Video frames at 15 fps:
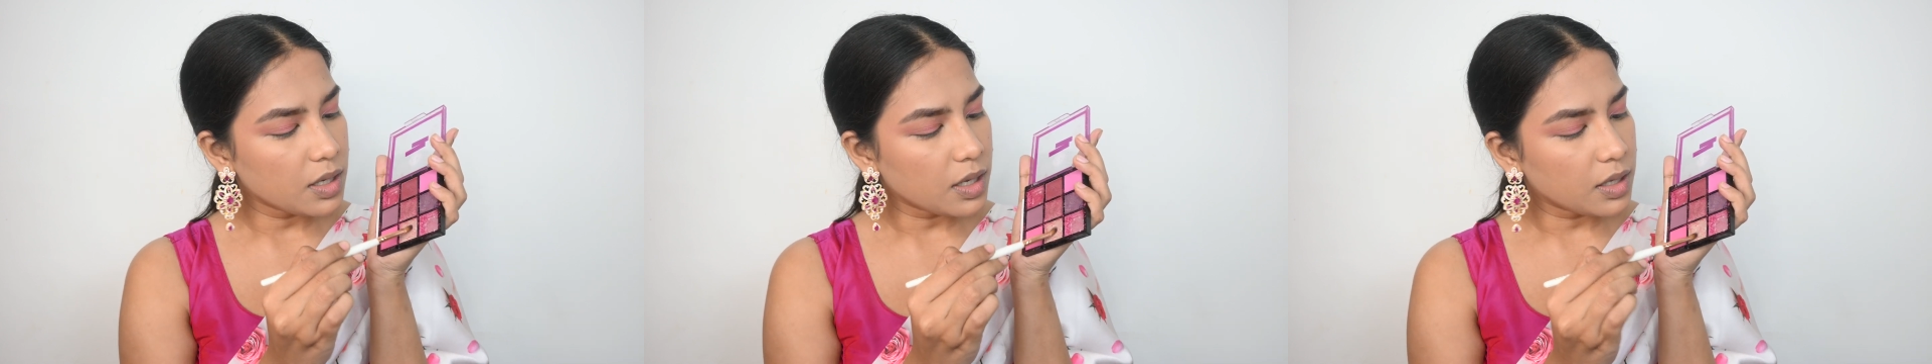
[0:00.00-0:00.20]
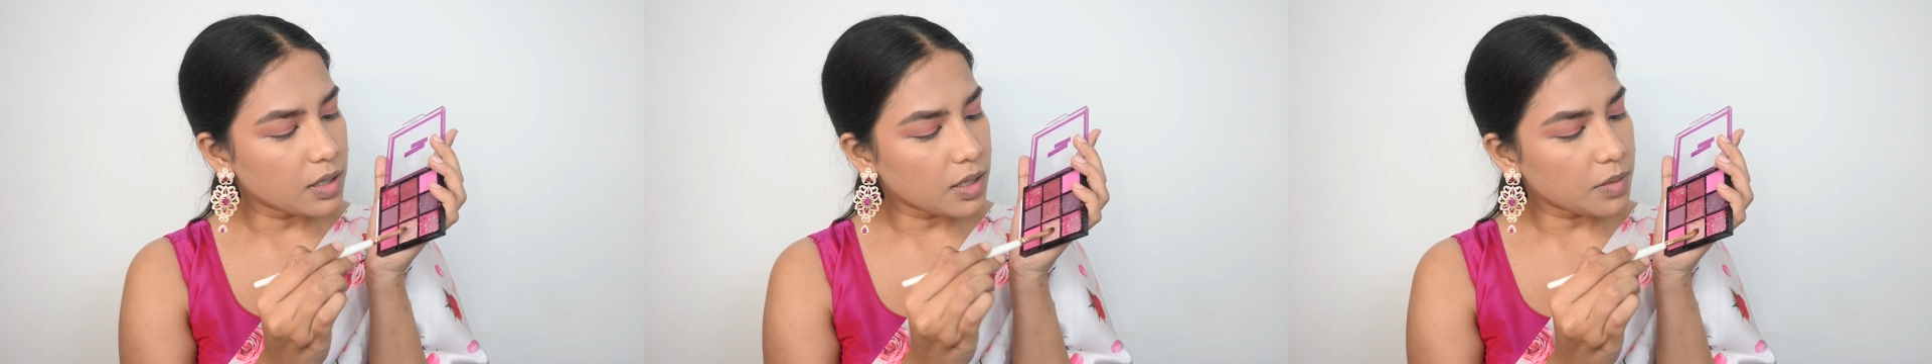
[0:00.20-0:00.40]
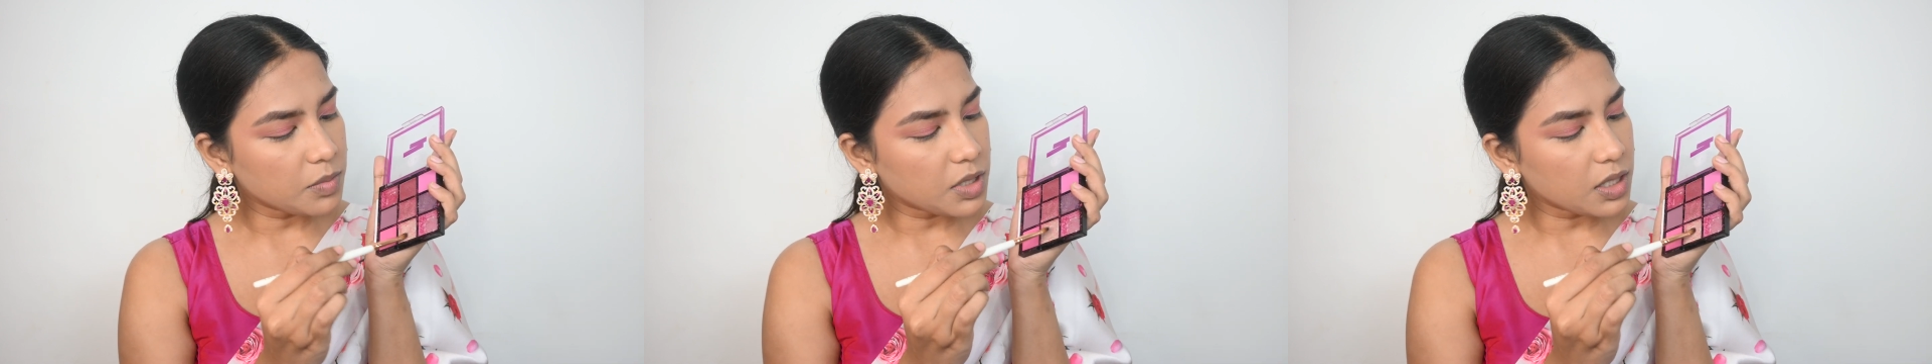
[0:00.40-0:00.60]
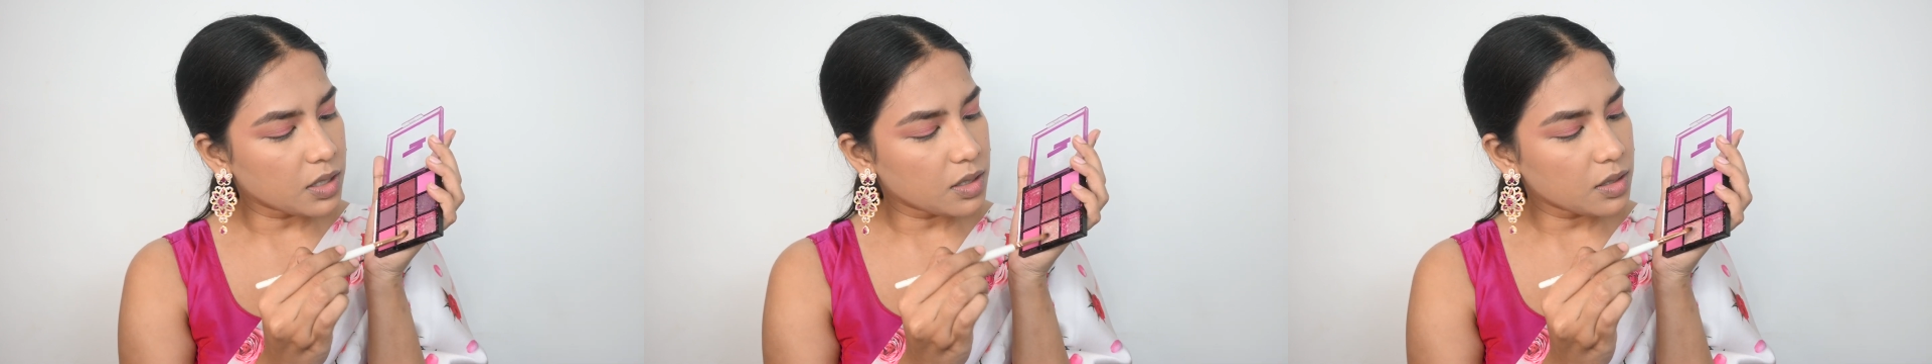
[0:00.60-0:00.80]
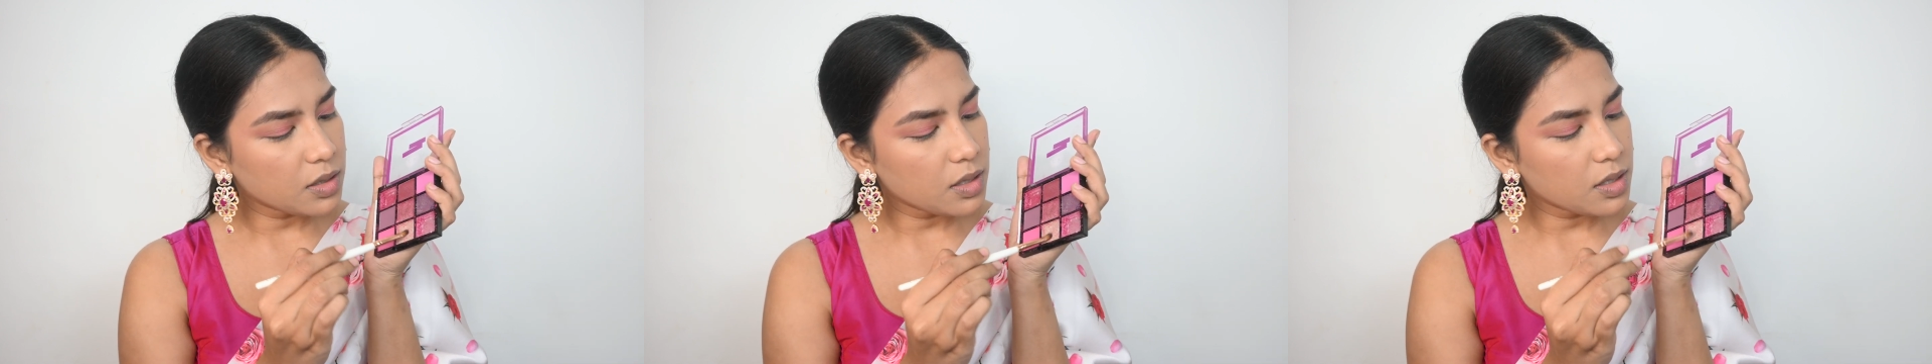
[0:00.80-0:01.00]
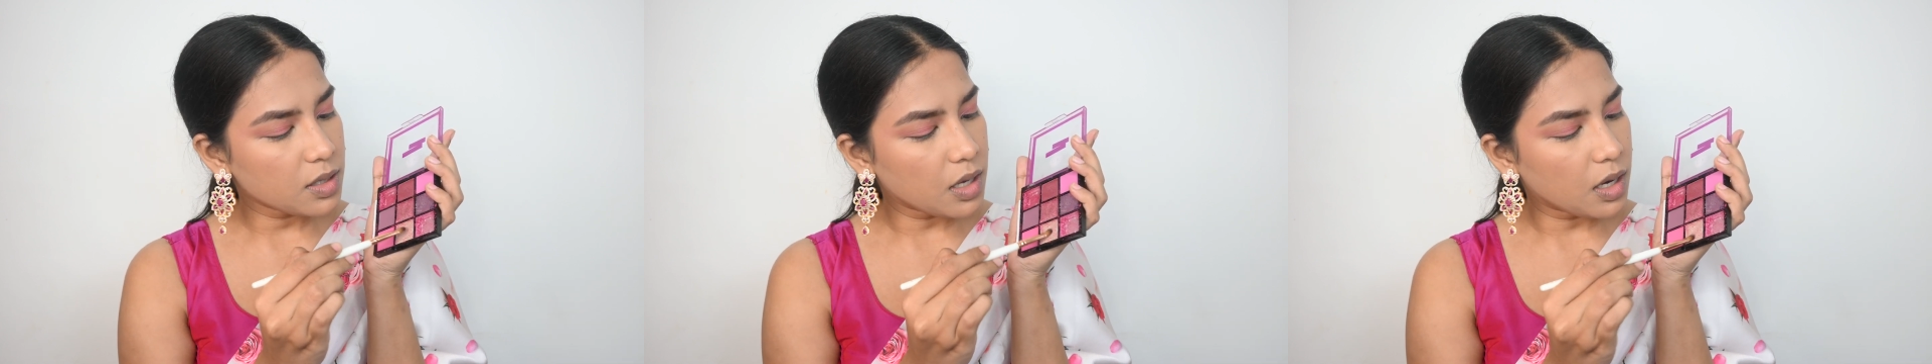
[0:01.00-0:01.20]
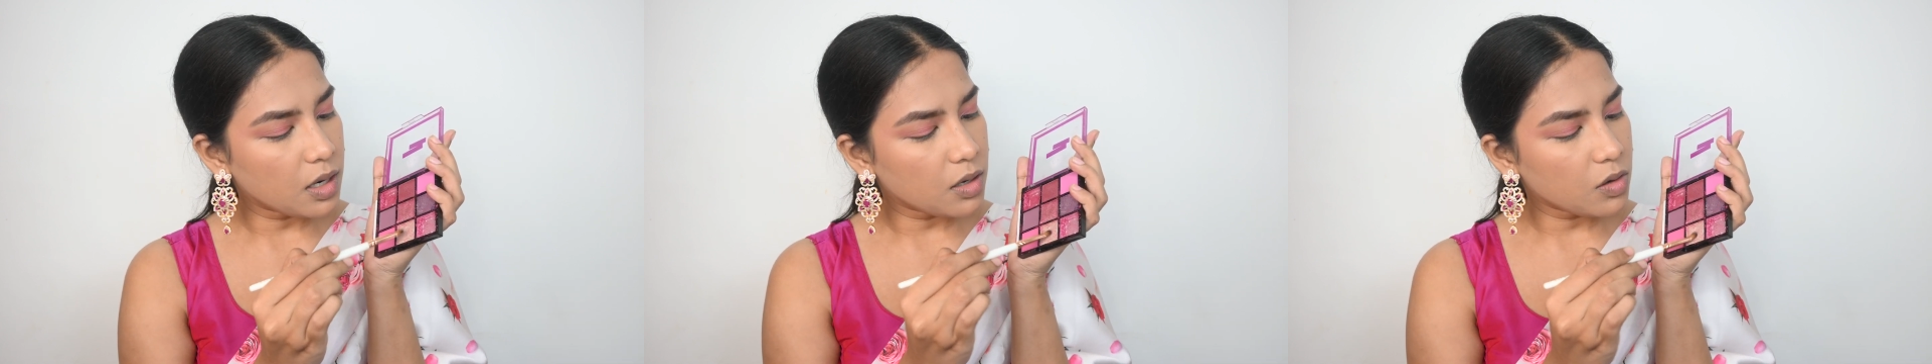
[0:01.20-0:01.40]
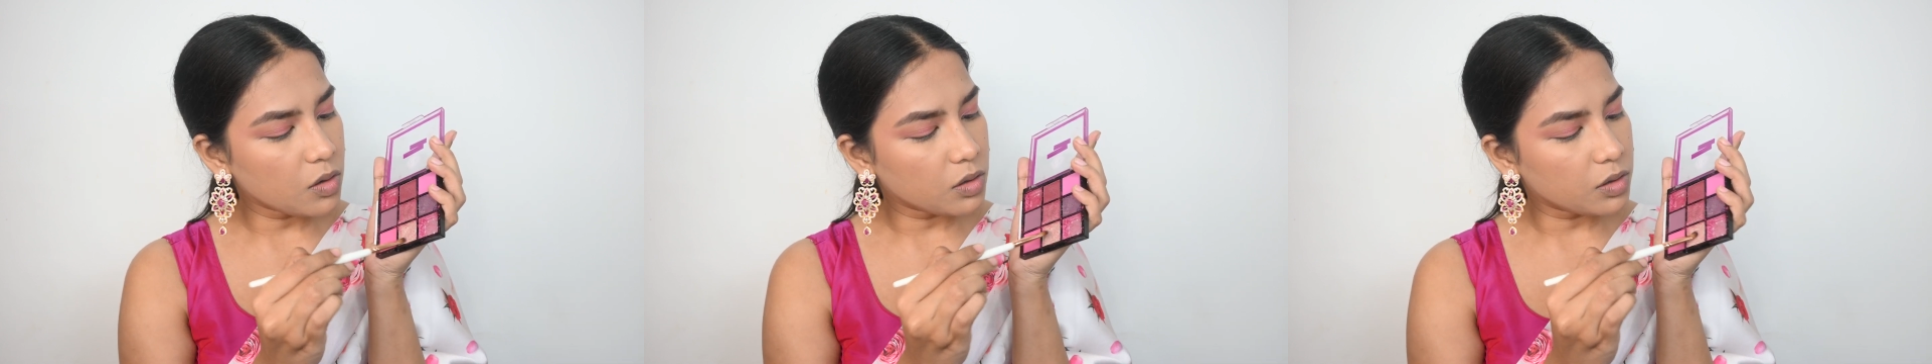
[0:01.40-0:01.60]
and I'm taking this
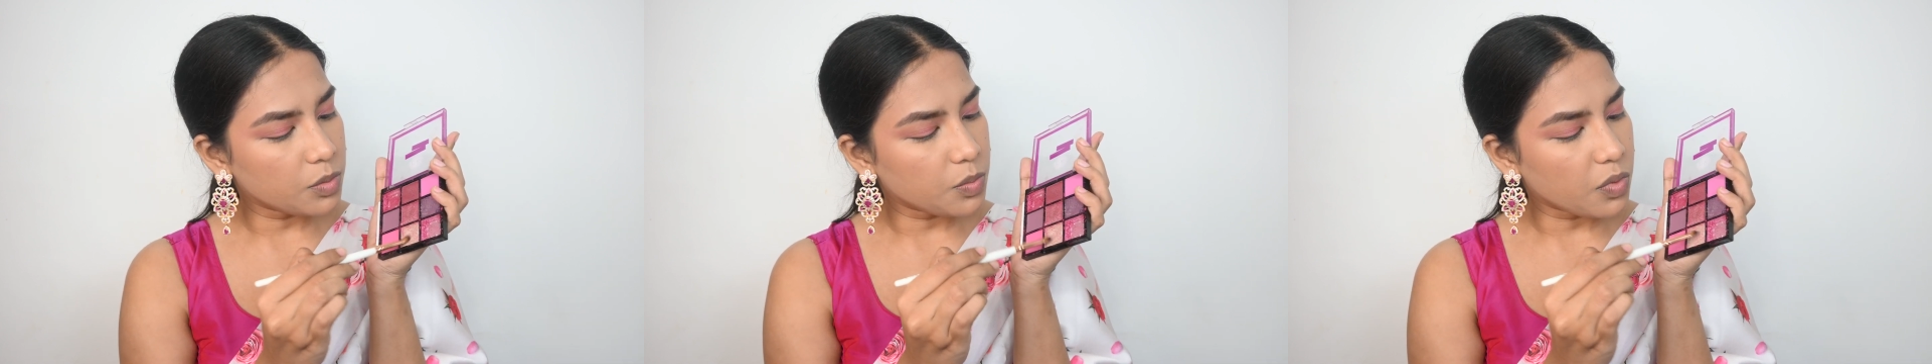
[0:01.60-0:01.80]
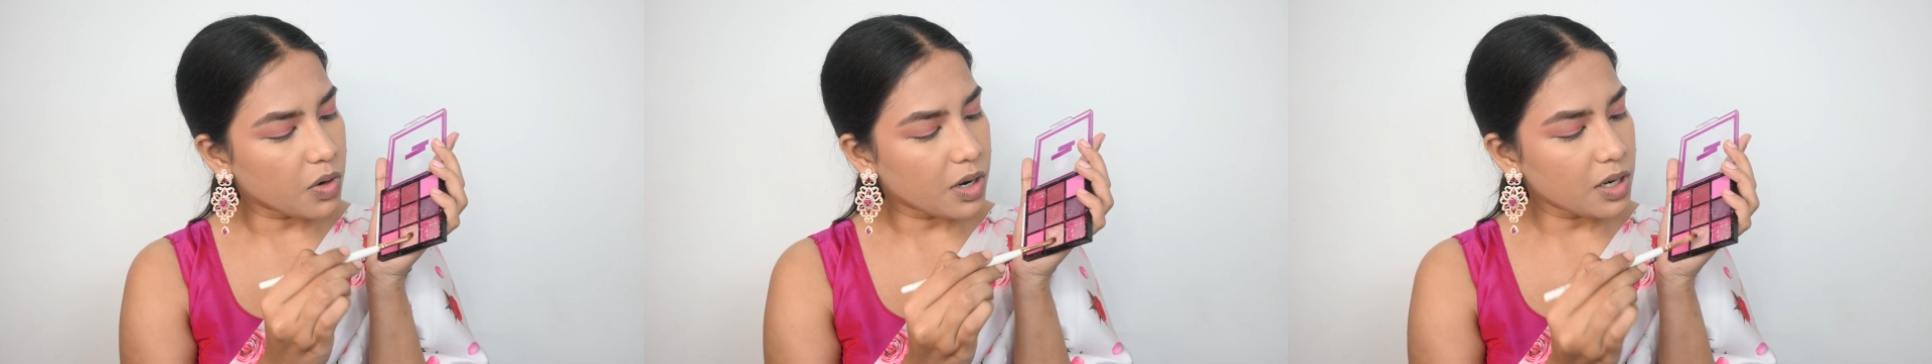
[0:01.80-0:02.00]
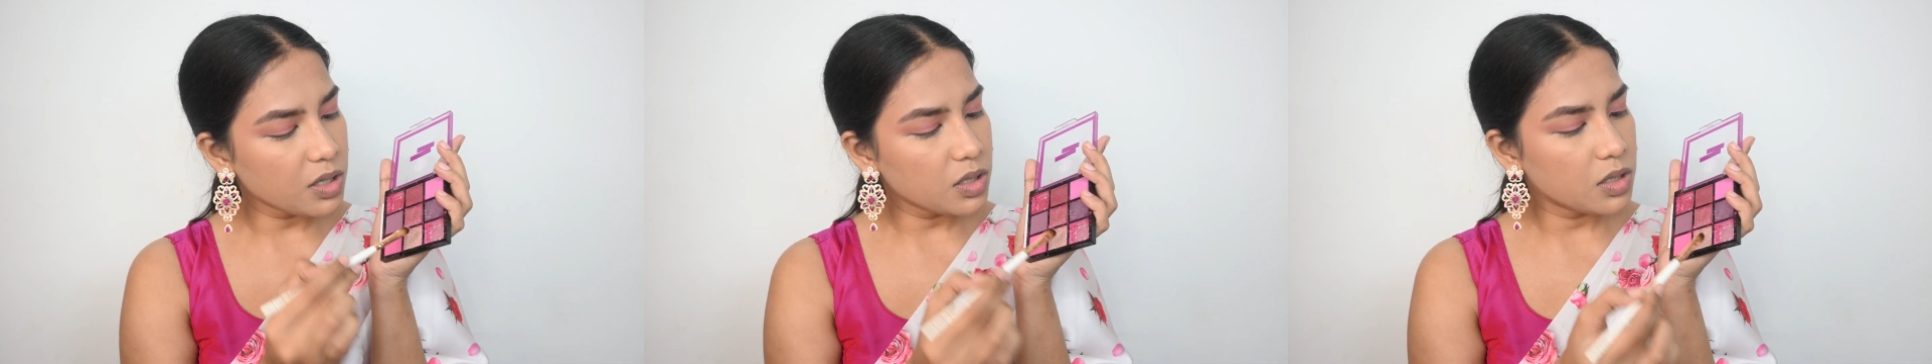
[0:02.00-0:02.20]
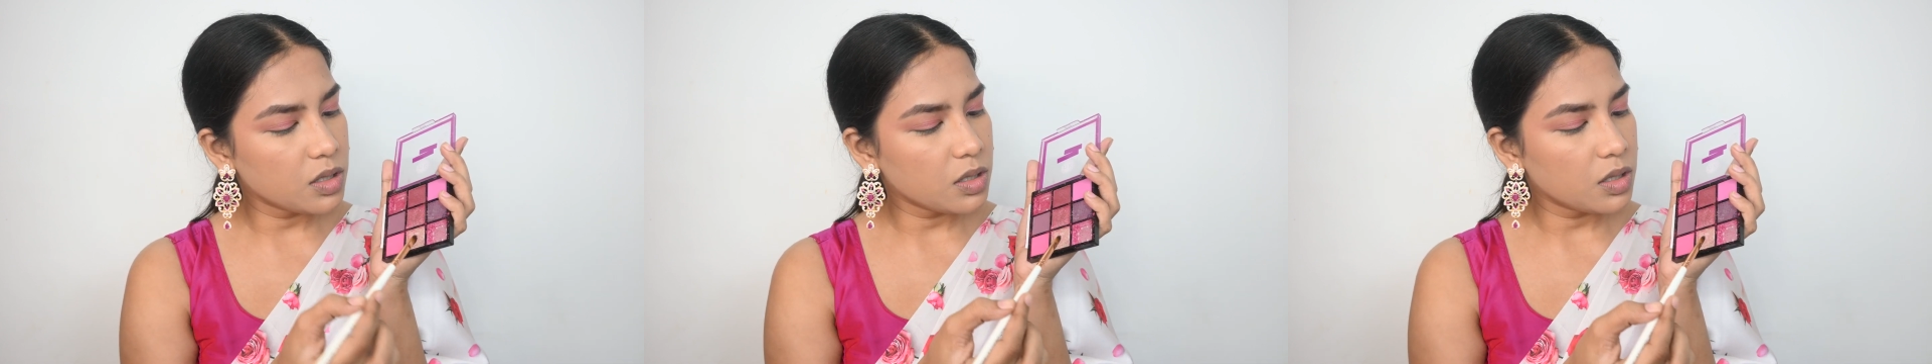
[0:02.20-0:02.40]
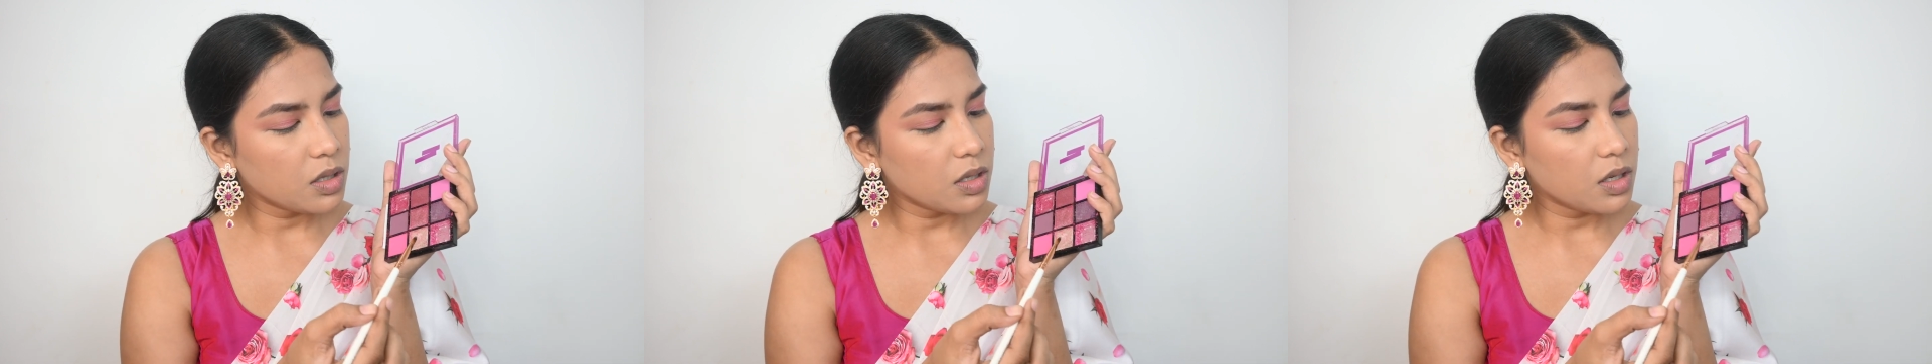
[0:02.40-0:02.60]
color on the brush